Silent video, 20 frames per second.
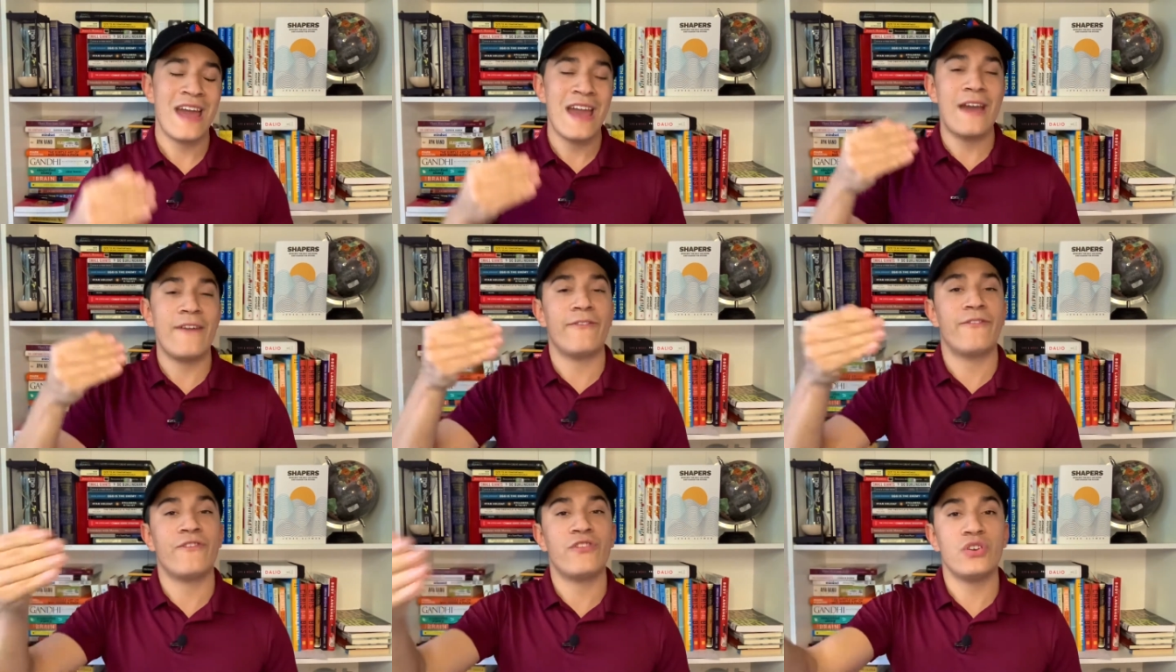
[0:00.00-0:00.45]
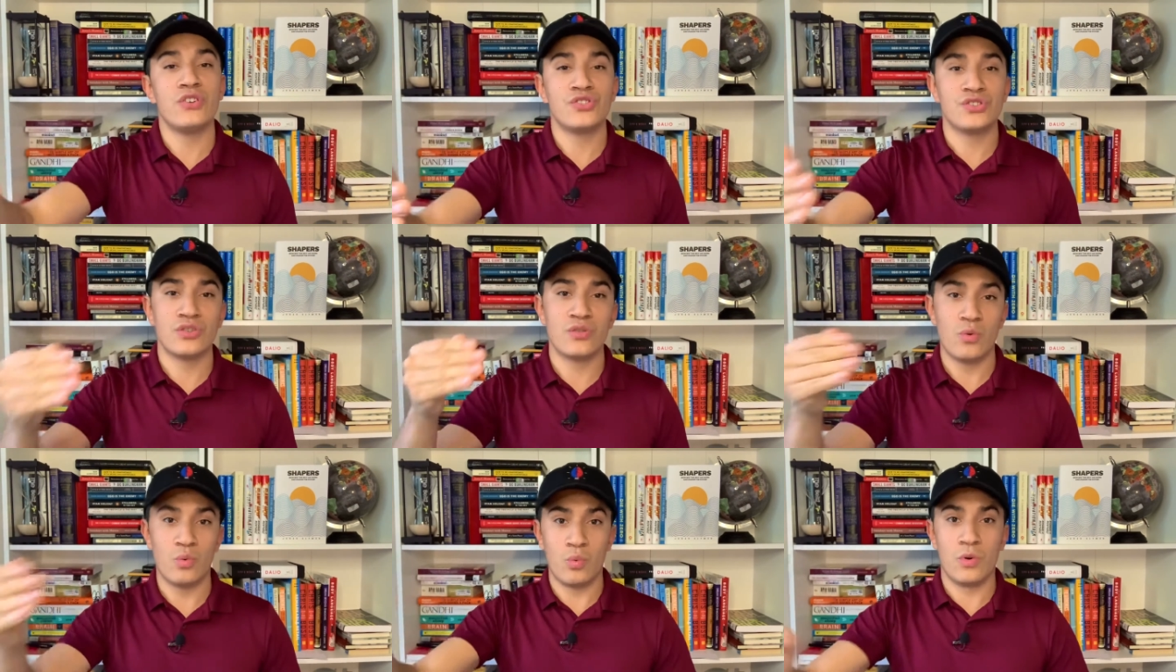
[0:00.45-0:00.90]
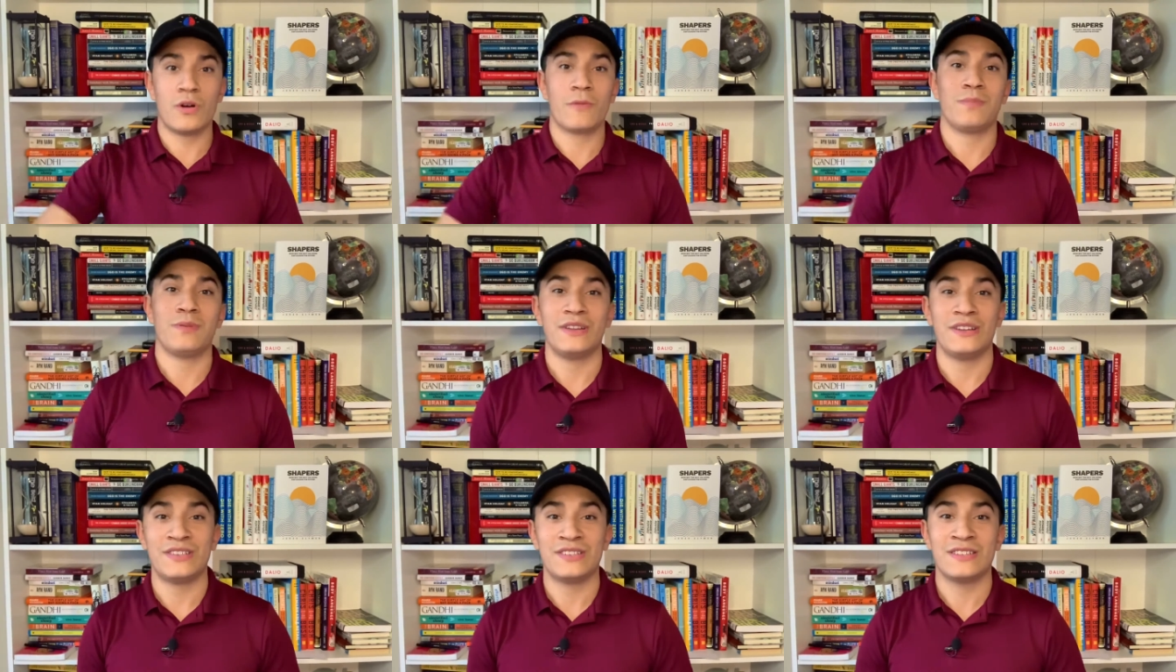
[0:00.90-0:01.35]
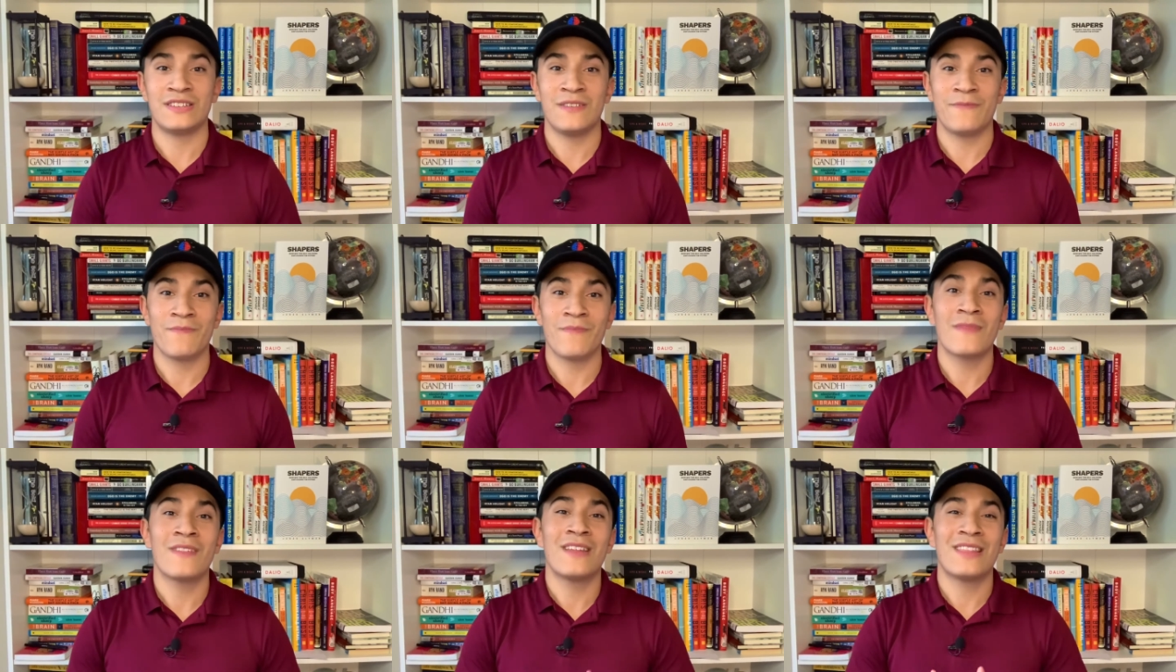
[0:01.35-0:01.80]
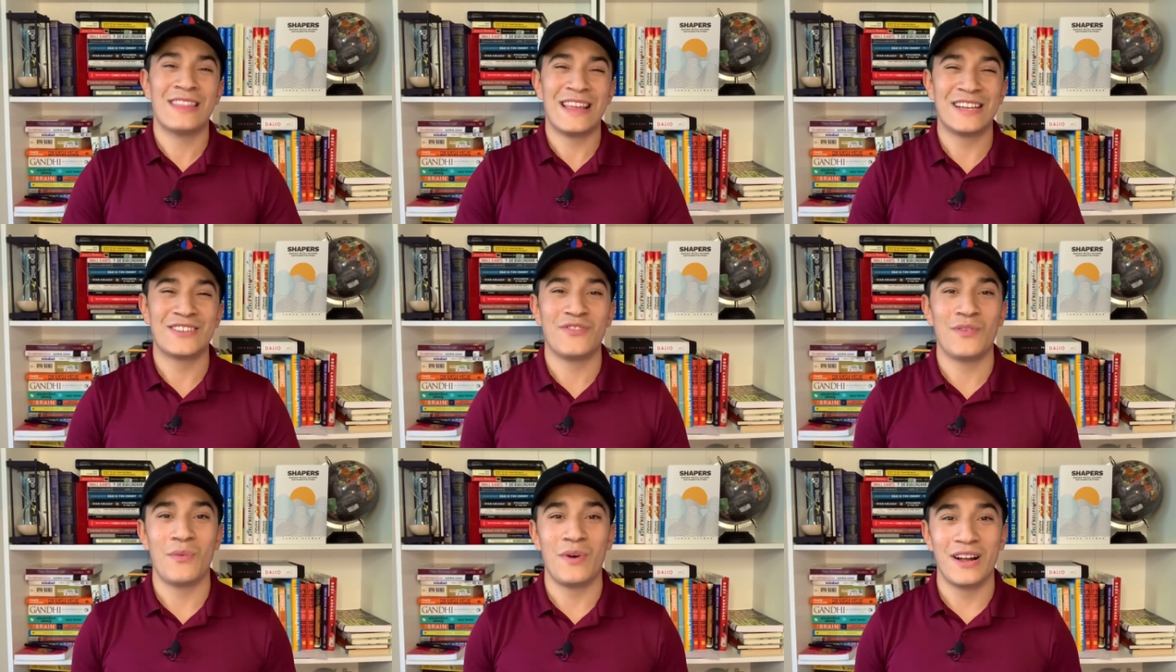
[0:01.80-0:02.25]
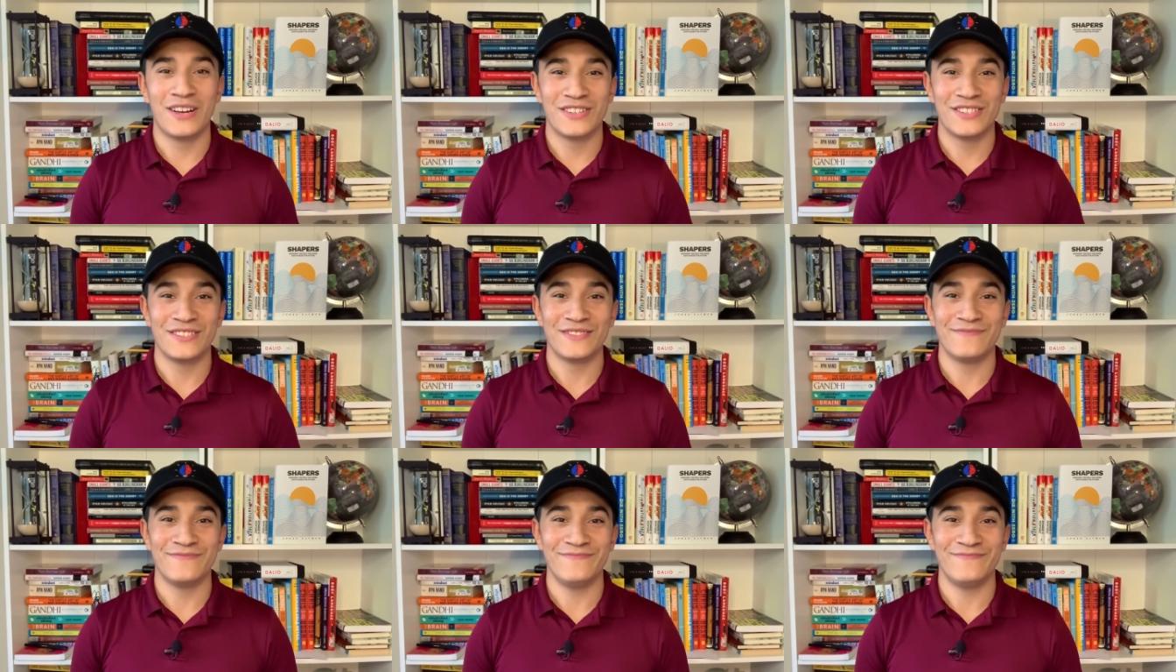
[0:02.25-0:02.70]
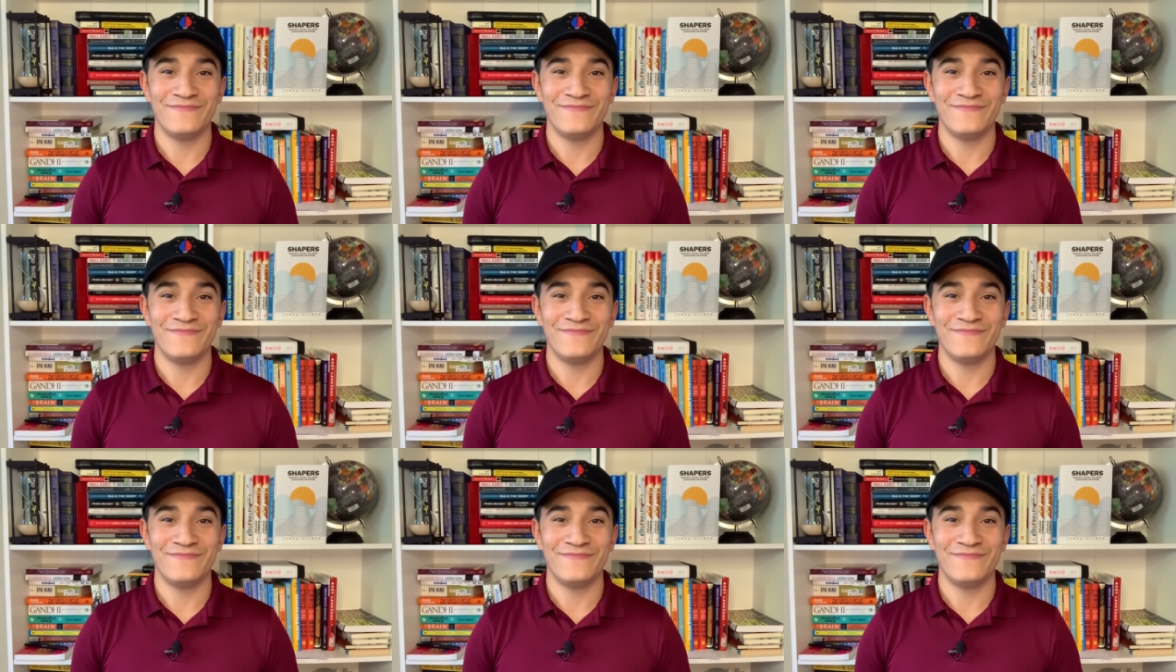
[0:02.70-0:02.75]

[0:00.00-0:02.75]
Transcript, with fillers: and future workplace. Thanks for watching.